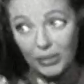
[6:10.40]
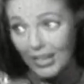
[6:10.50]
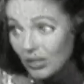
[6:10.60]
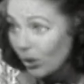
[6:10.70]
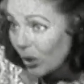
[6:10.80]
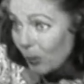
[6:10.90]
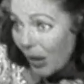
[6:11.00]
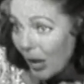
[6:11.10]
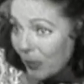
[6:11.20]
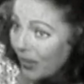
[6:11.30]
But that's all,
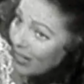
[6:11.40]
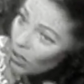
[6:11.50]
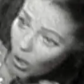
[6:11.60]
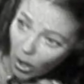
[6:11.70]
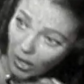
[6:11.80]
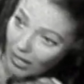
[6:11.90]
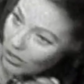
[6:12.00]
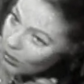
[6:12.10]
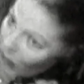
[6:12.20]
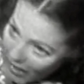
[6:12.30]
Papa, that's all, I
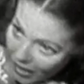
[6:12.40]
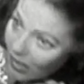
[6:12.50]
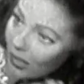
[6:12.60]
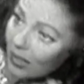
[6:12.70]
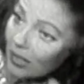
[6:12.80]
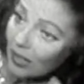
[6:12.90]
swear.